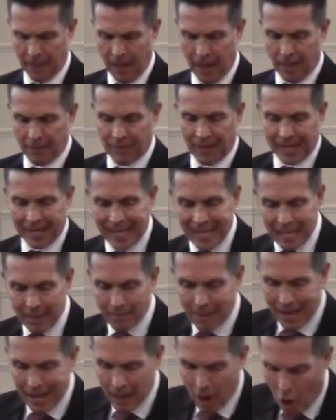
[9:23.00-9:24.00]
that he
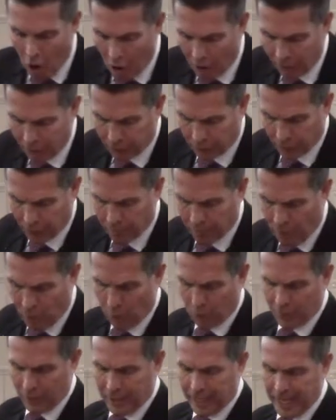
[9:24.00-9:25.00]
may offer
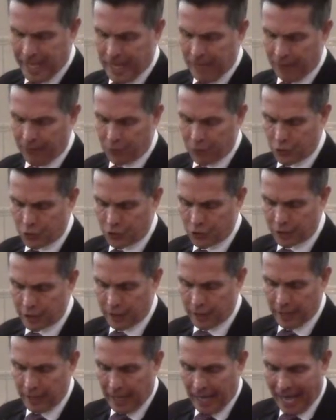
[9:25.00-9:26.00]
both gifts
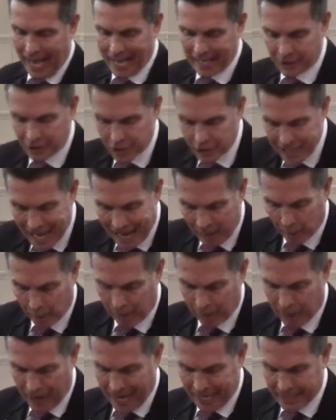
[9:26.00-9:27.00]
and
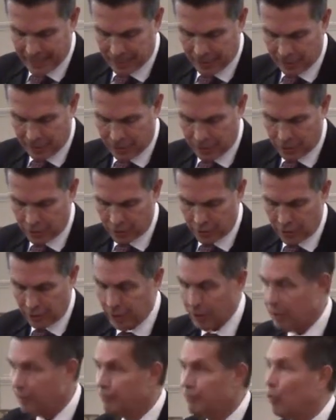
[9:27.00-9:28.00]
sacrifices
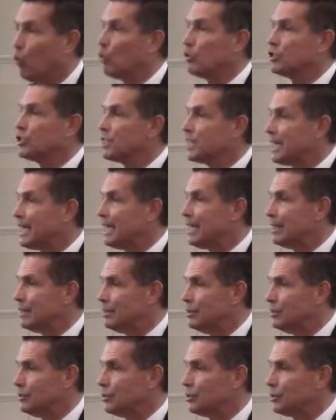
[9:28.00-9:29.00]
for
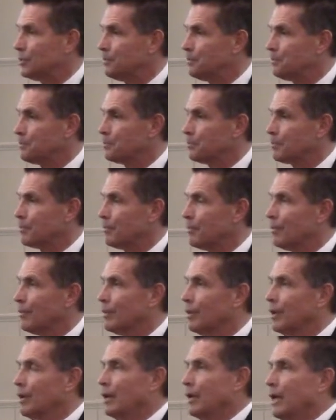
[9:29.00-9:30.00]
sins.
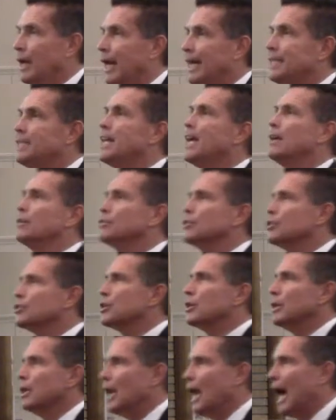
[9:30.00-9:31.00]
Now, he tells us
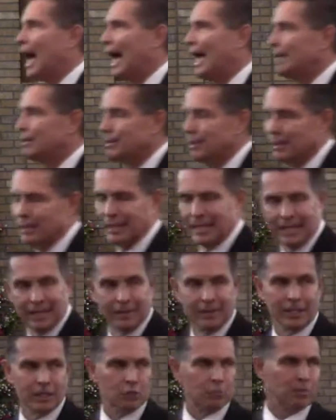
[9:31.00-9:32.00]
a lot
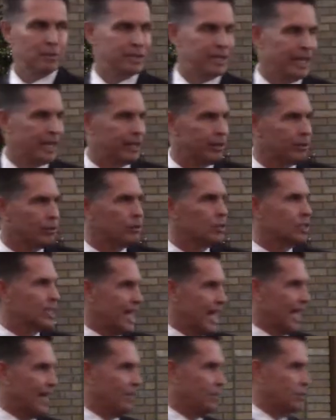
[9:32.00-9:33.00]
in this particular
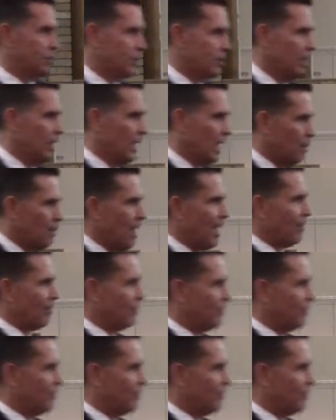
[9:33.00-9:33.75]
text about